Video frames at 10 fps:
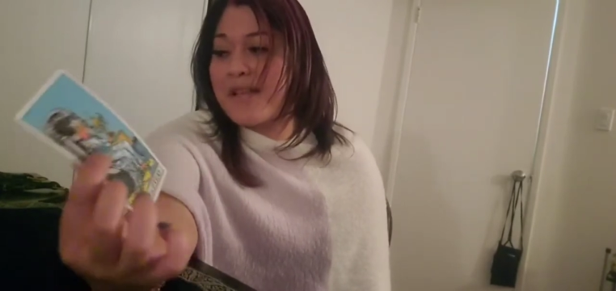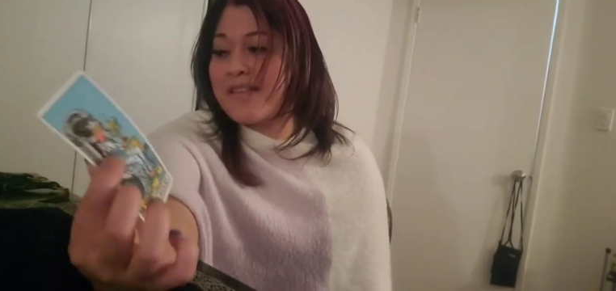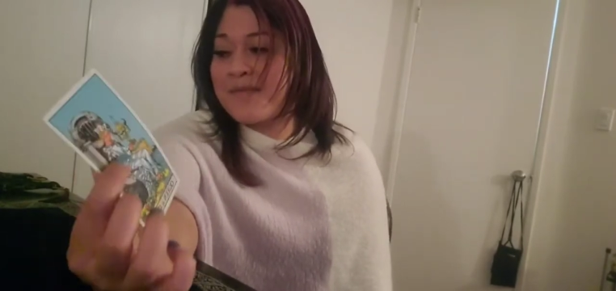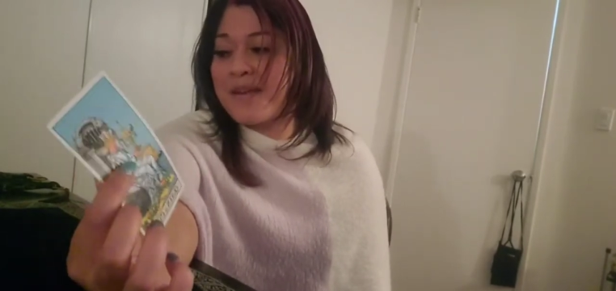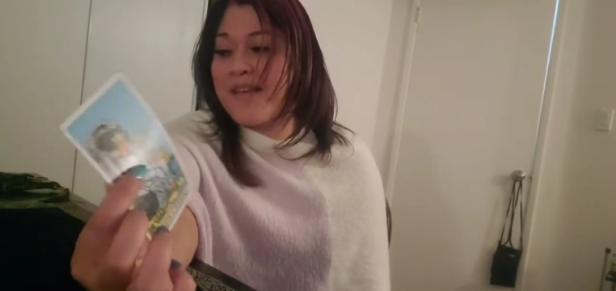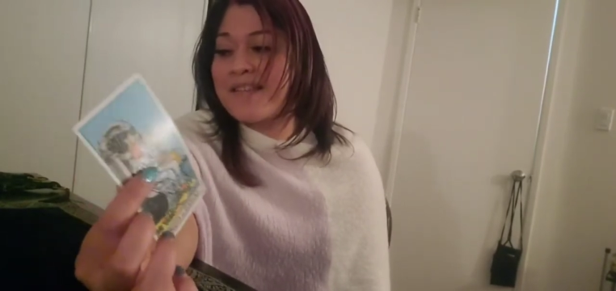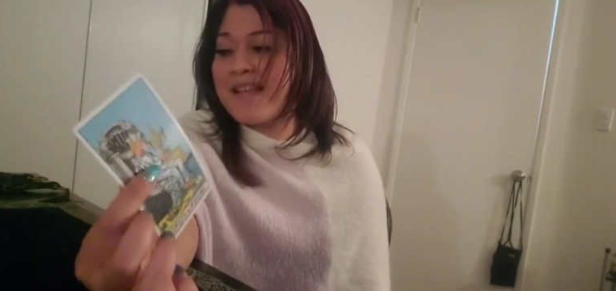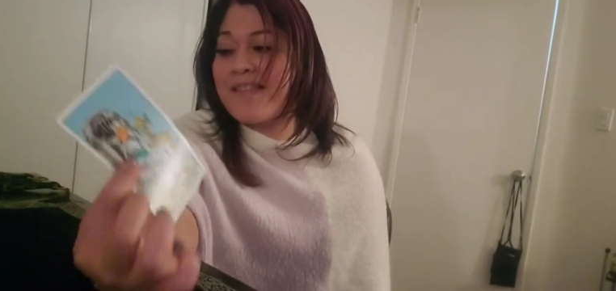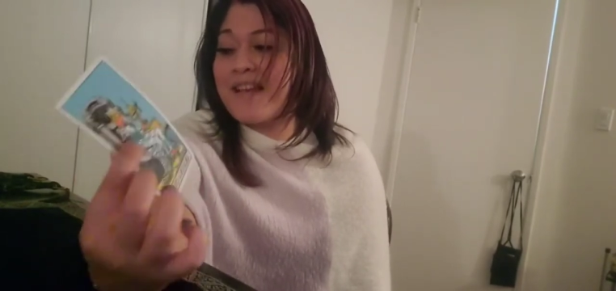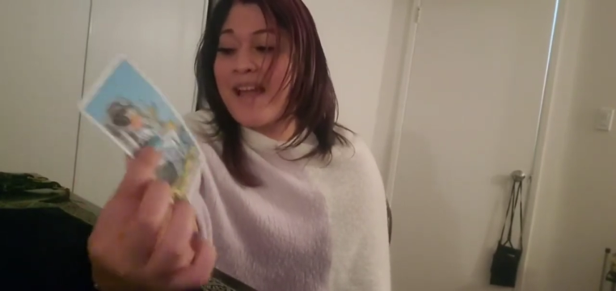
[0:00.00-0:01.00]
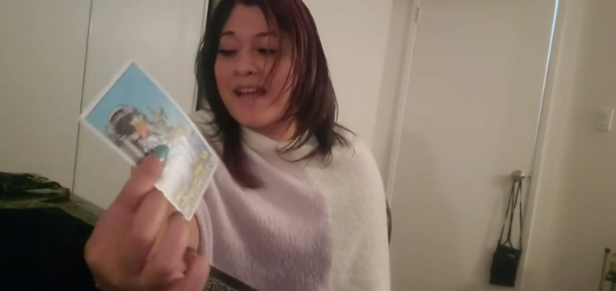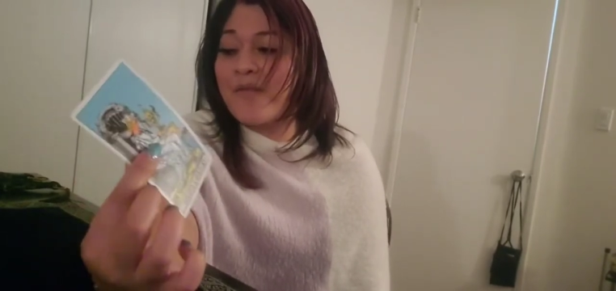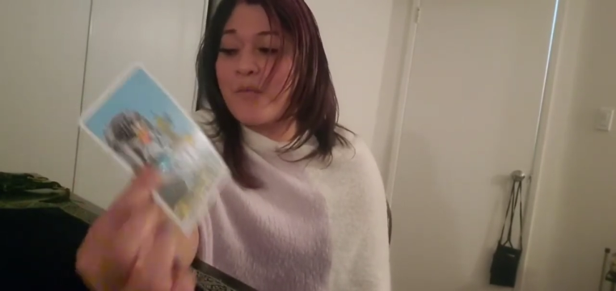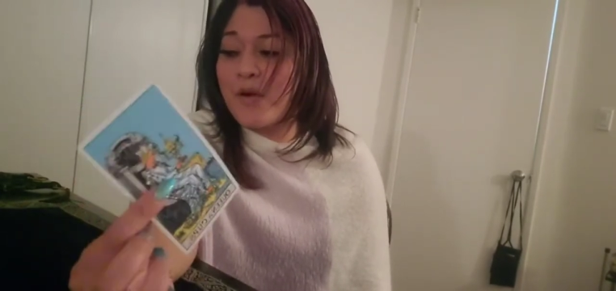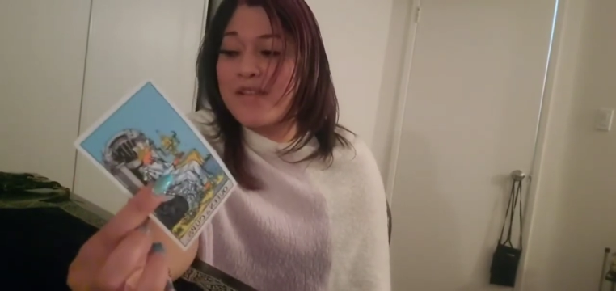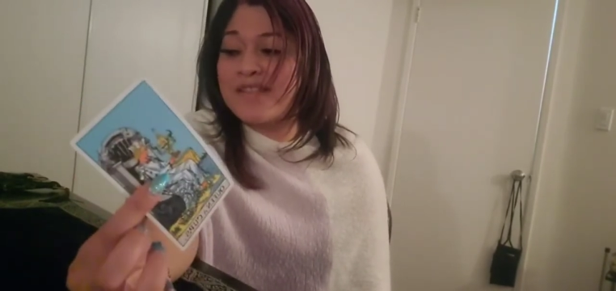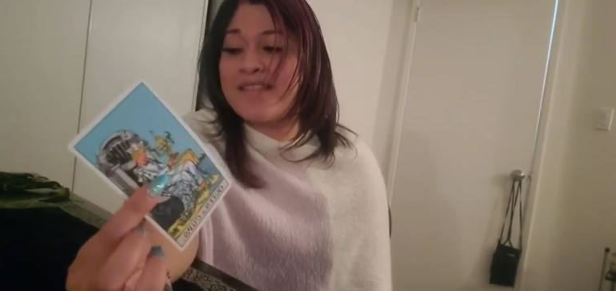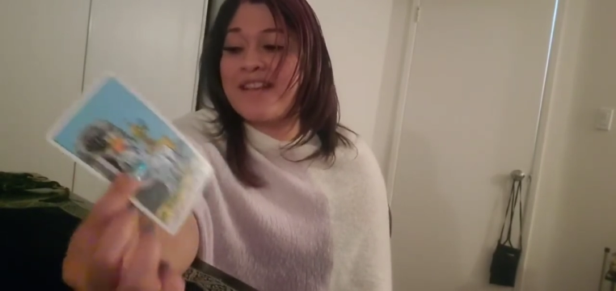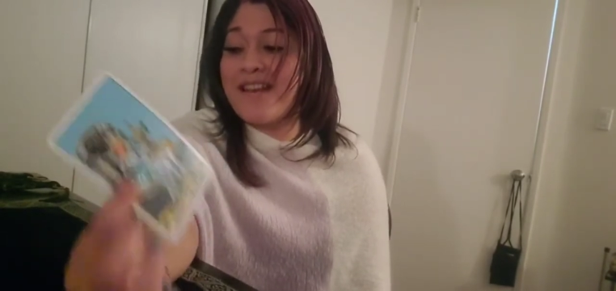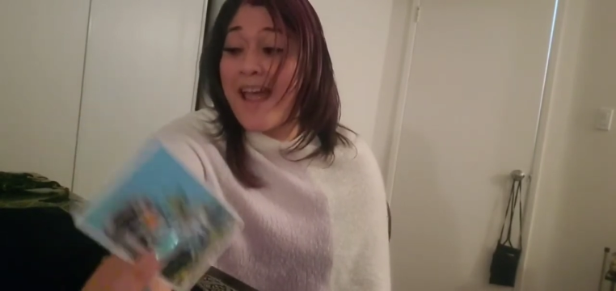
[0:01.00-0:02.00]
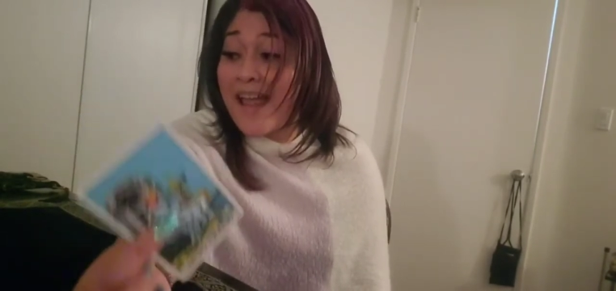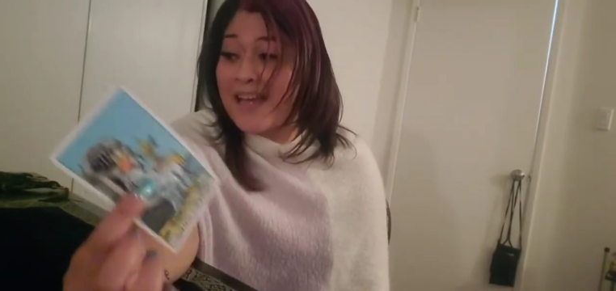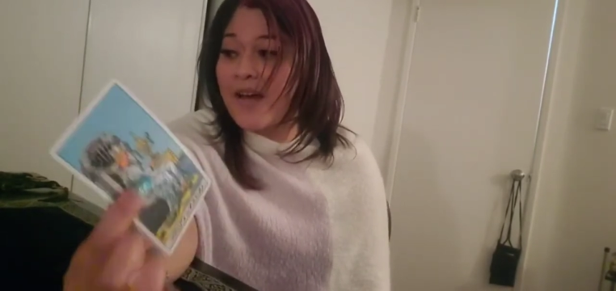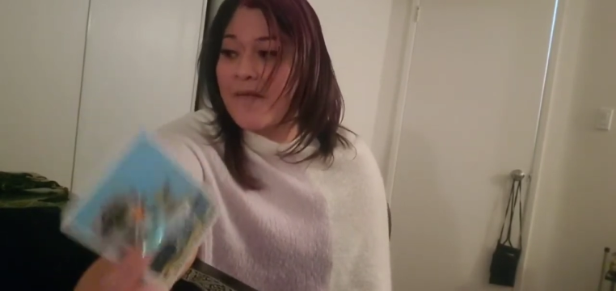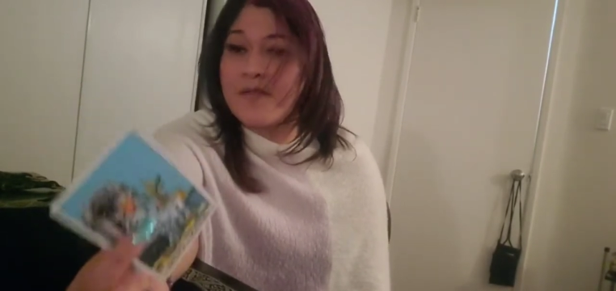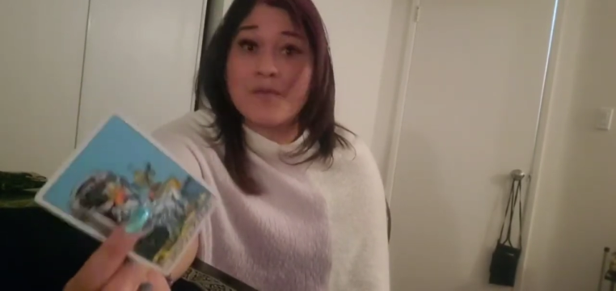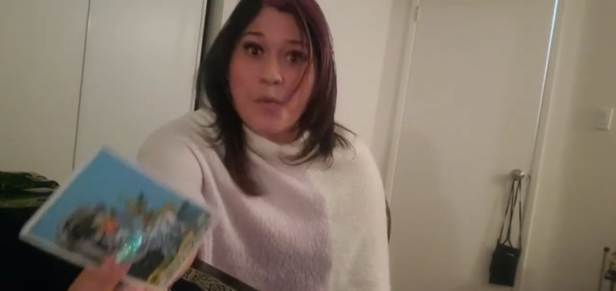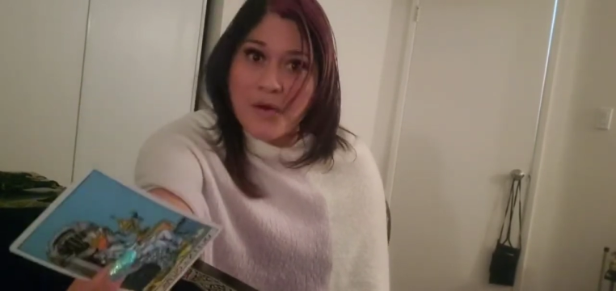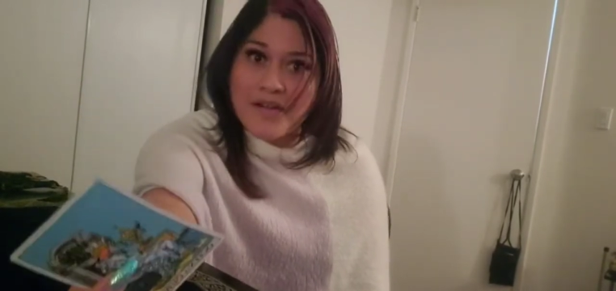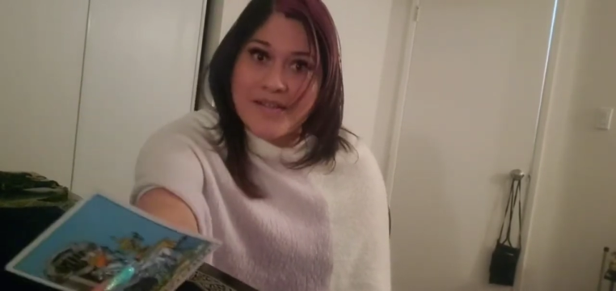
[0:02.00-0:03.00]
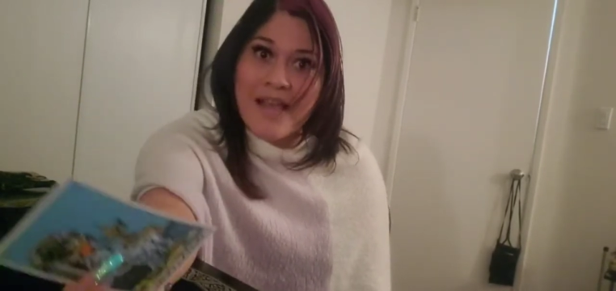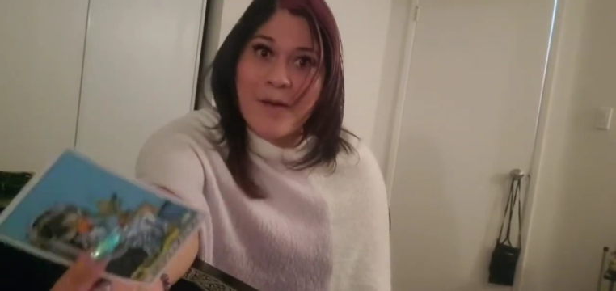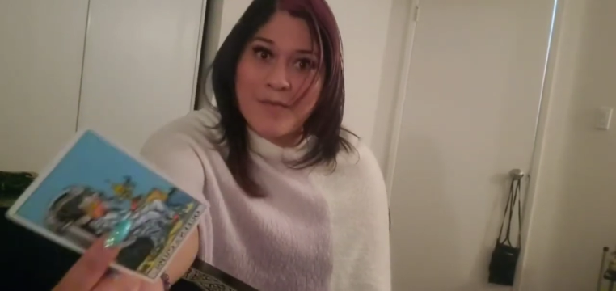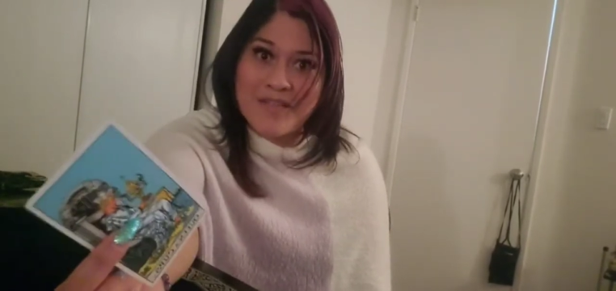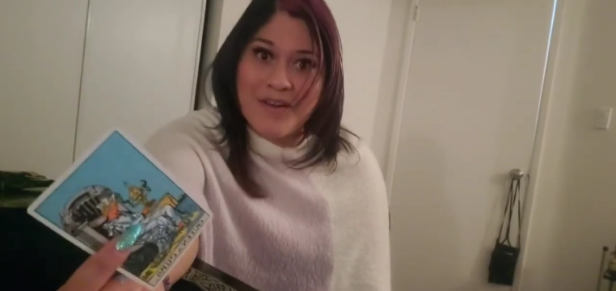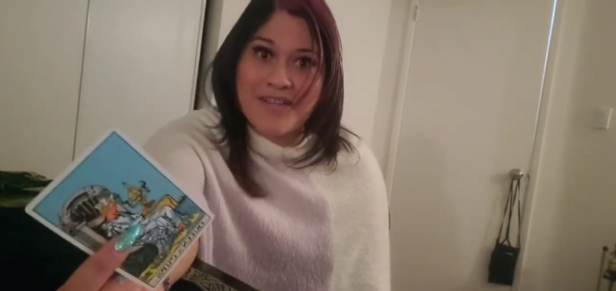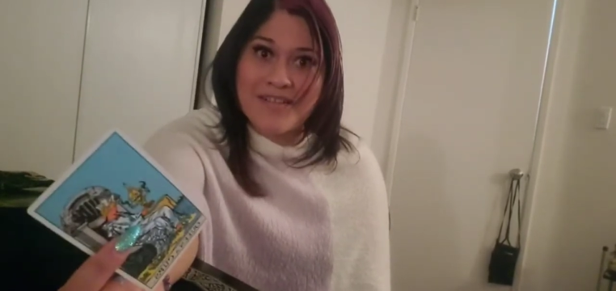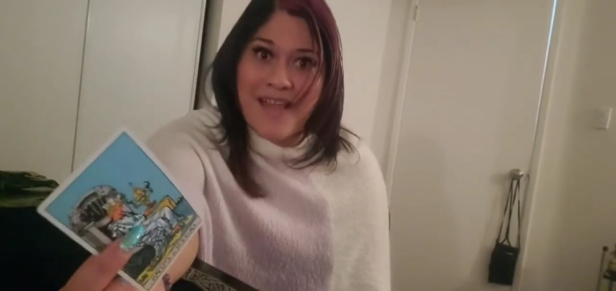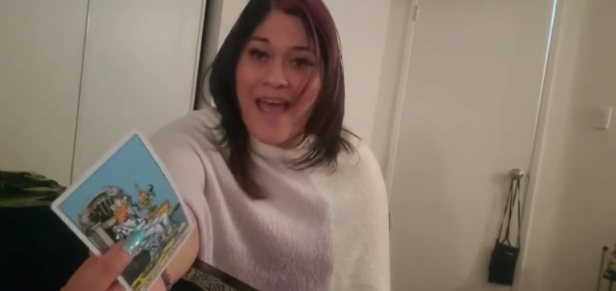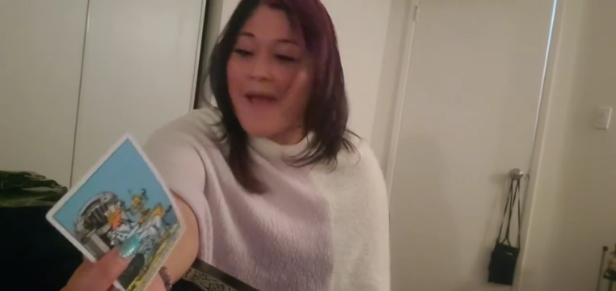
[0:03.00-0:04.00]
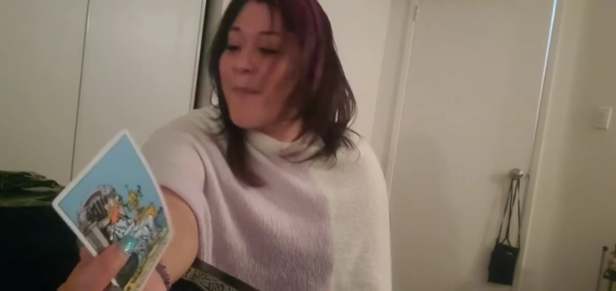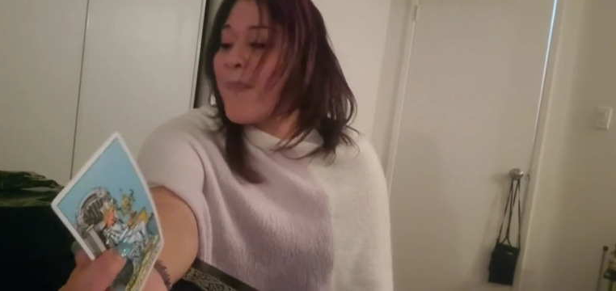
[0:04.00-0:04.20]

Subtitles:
I just realized that the 9 of Wands and the 9 of Swords. How bizarre is that?